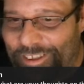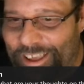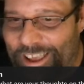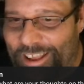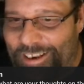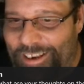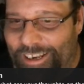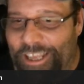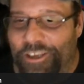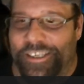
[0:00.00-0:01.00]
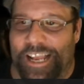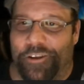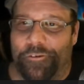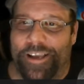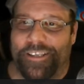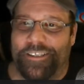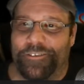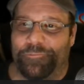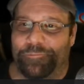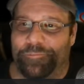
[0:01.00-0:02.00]
And like you said,
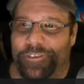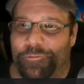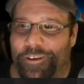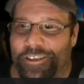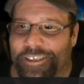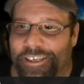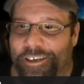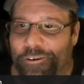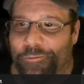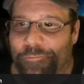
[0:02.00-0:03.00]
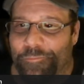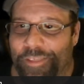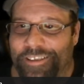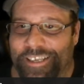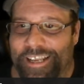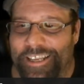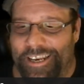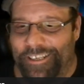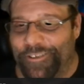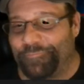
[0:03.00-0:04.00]
Chris, just want to see here. Thanks again,
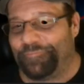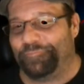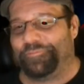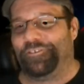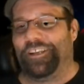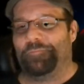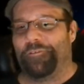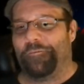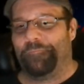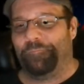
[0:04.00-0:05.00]
Dennis. Appreciate it, bro.